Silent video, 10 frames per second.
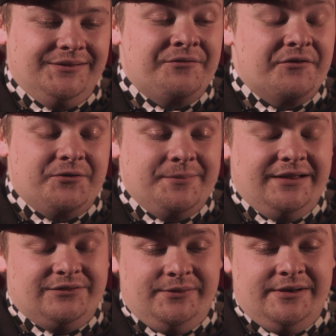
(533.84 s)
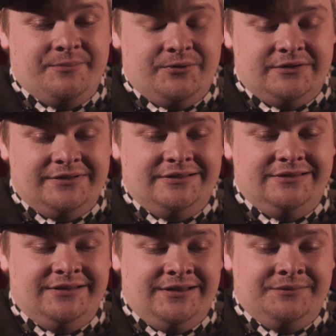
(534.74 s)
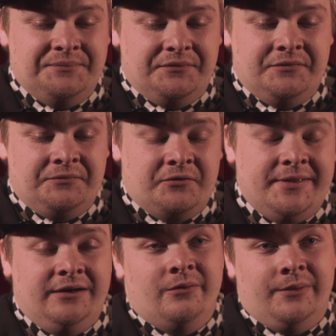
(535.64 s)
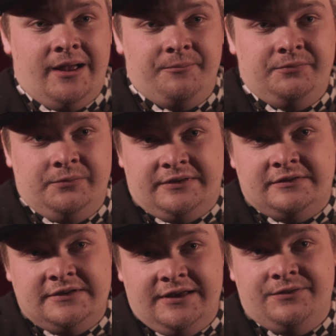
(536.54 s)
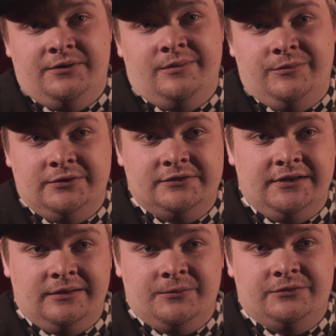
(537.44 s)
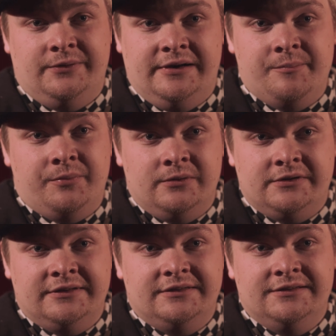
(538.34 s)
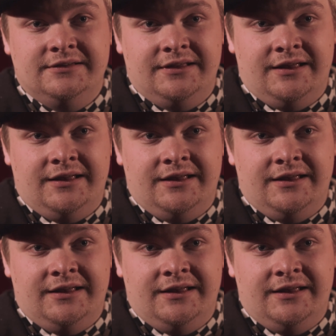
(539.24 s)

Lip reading: For me, it's really important. For me, growing up with the theater and music, it was really important